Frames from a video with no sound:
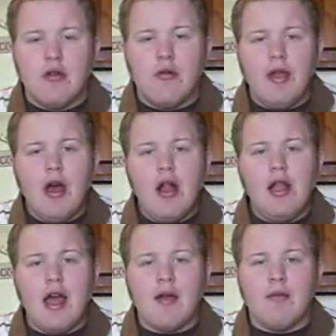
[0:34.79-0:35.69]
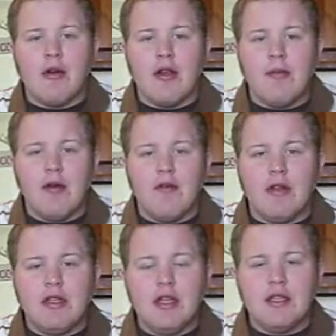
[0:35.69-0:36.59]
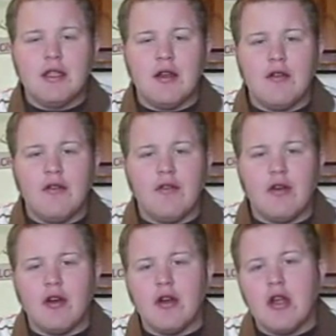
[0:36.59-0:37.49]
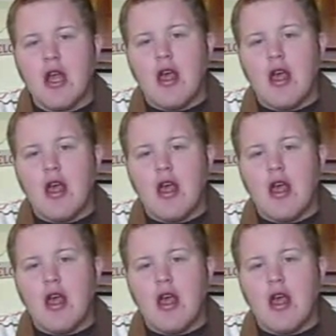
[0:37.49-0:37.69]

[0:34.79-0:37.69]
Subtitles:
We all like Maury Povich. He's known for